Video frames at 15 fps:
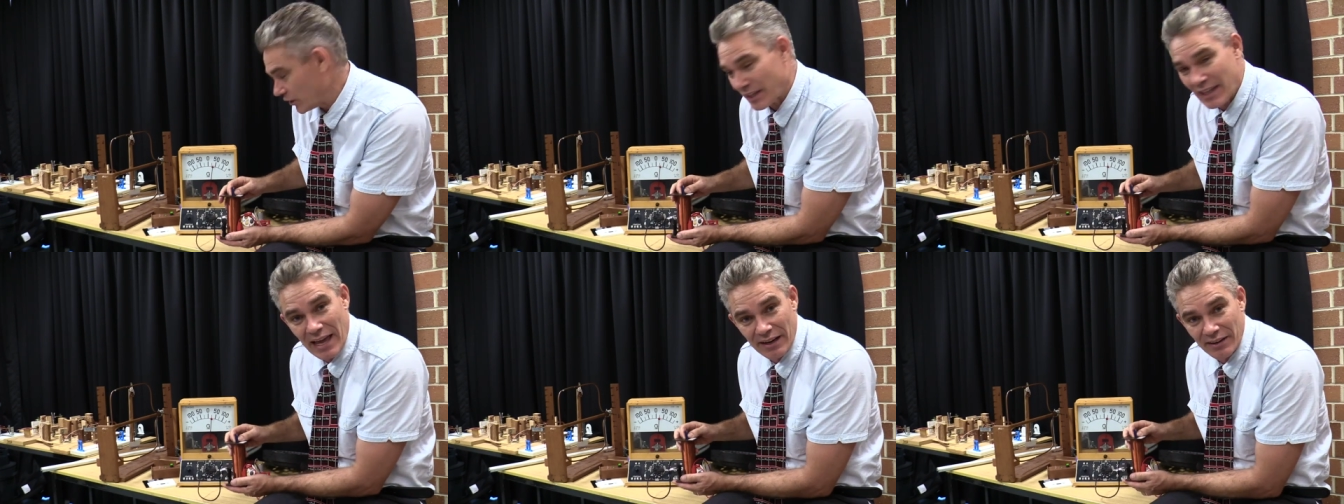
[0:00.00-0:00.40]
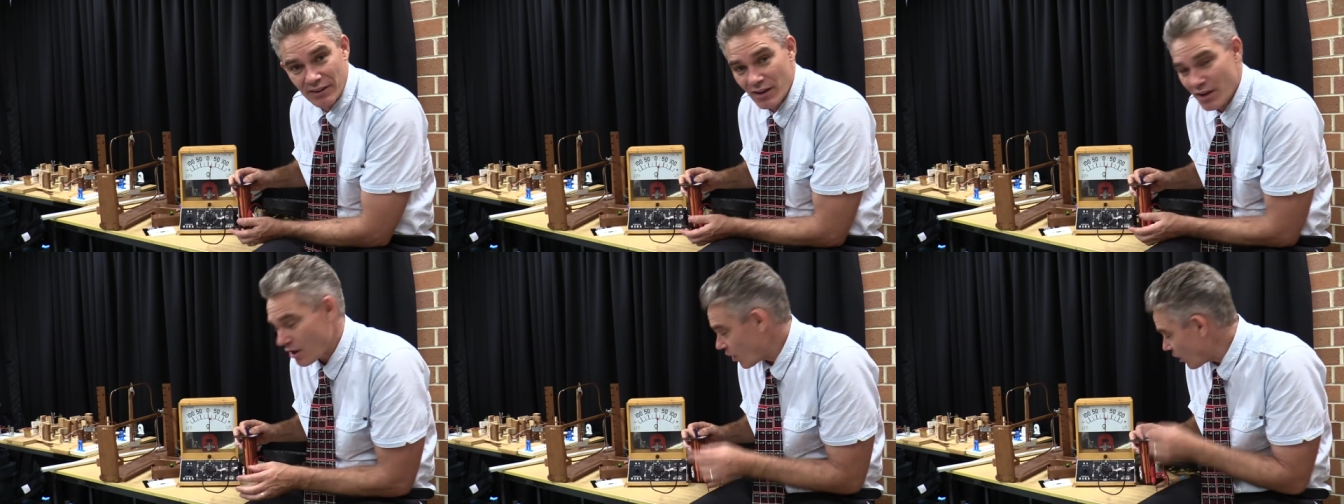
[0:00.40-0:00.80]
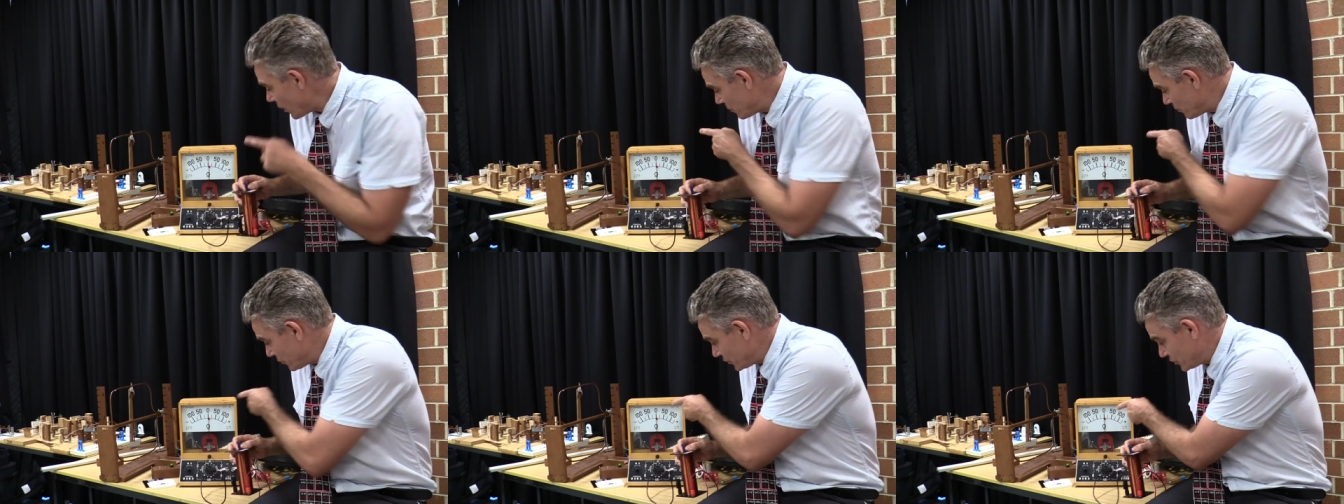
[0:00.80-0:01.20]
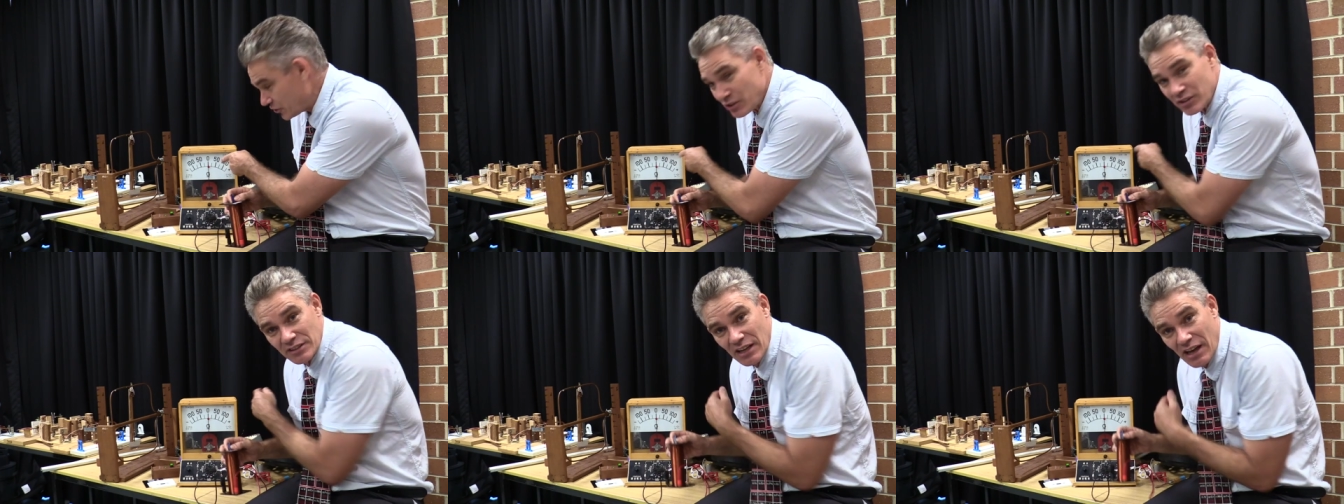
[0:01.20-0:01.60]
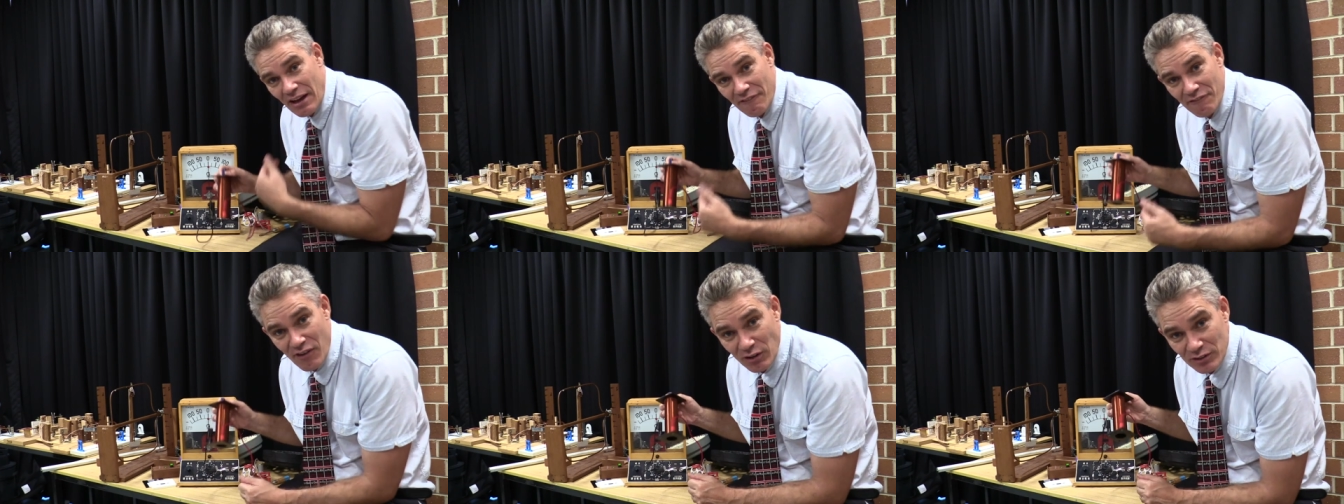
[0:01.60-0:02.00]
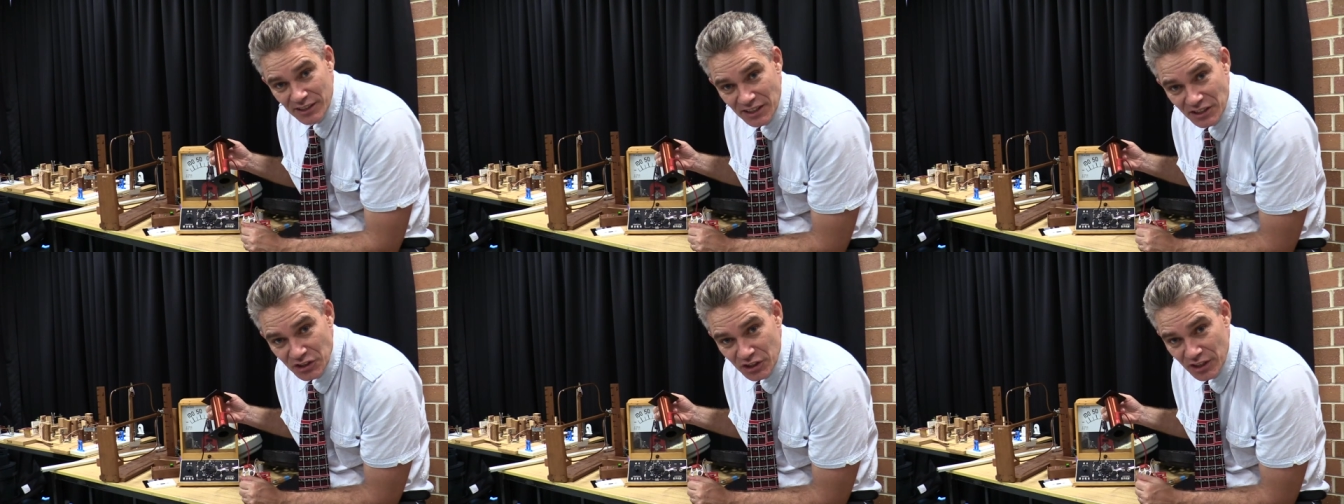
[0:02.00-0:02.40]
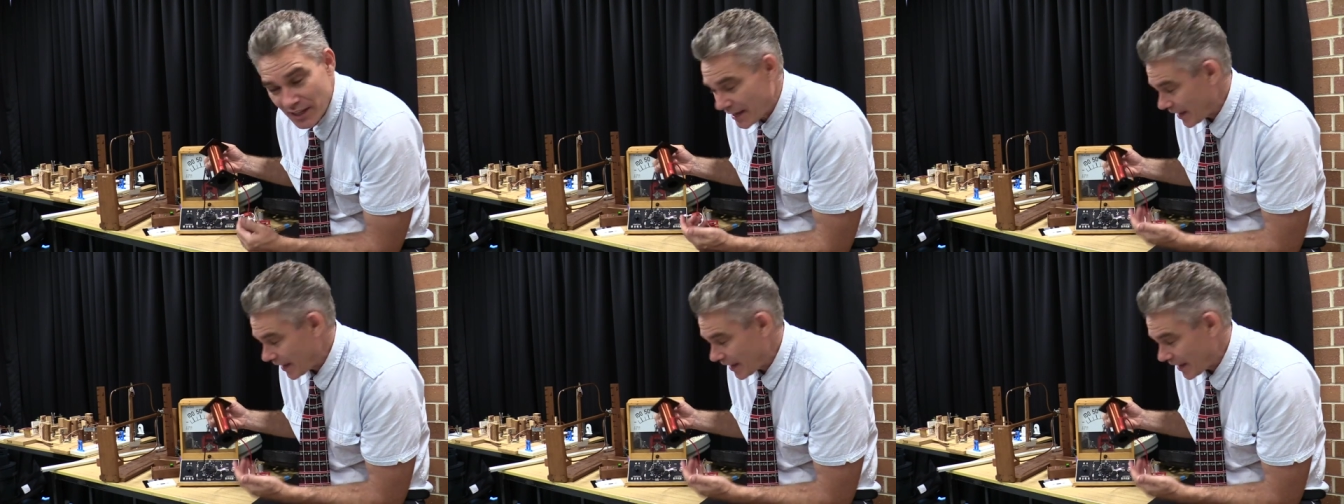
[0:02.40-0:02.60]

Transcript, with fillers: Look at that. I produced a voltage